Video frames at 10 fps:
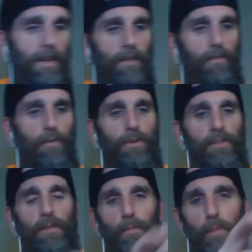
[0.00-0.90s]
of
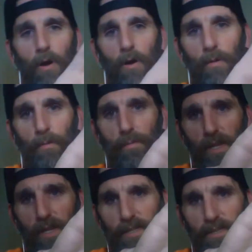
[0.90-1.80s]
course the balm
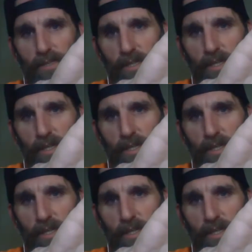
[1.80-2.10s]
plus.